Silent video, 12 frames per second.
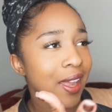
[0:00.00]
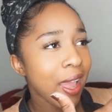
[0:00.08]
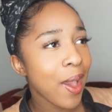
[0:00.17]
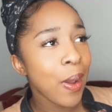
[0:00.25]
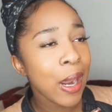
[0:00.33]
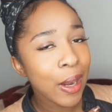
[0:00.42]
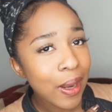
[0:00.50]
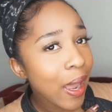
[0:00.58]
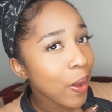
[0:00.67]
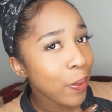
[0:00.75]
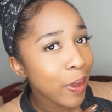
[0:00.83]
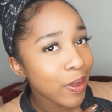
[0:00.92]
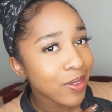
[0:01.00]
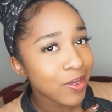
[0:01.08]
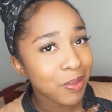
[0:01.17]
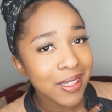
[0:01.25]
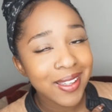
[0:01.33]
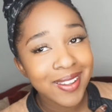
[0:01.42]
like how hurt I was
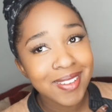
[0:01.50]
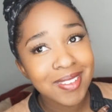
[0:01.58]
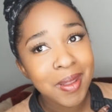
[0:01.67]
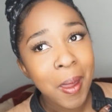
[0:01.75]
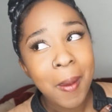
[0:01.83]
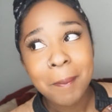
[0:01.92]
because